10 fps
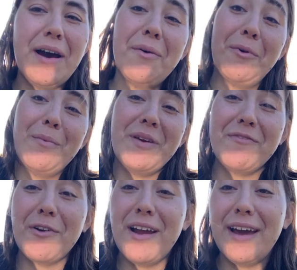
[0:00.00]
well,
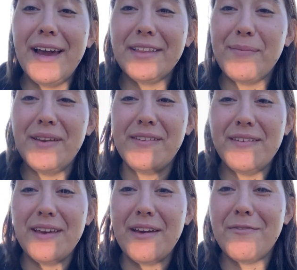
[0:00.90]
before I hiked the
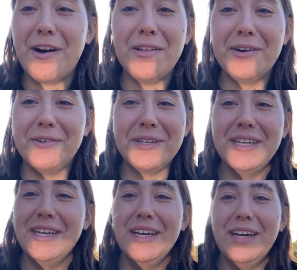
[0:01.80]
PCT, I followed
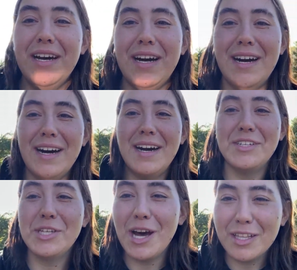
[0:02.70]

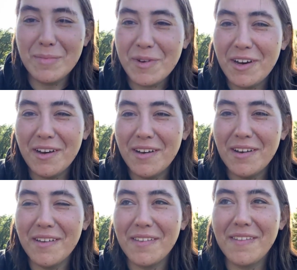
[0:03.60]
Chocolate
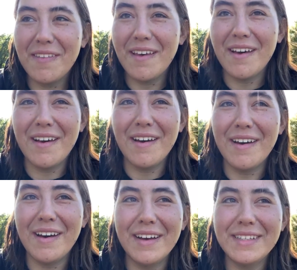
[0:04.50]
Balls,
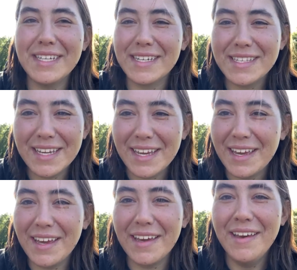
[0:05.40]

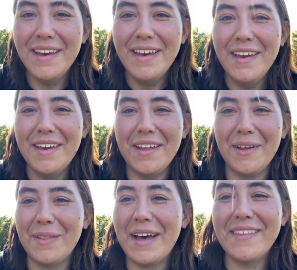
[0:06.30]
Dixie, you know,
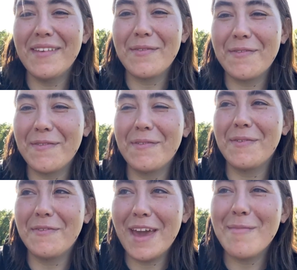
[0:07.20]
lots of
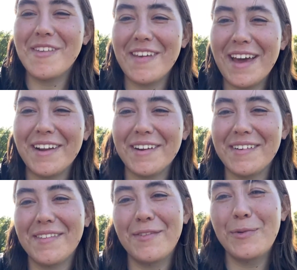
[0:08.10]
famous
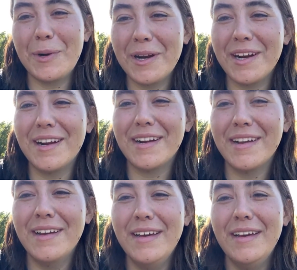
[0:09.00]
hikers,
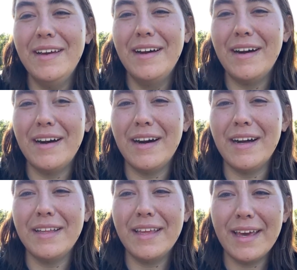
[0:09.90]
Twerk,
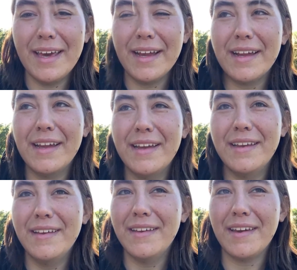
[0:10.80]
Nick,
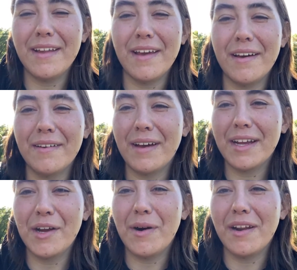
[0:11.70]
you know, I
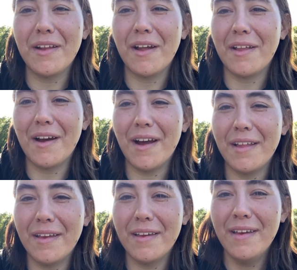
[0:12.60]
could go on and on and
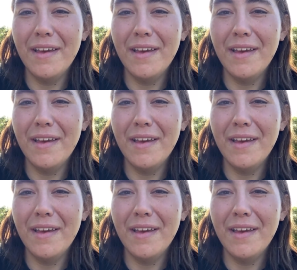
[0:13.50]
on.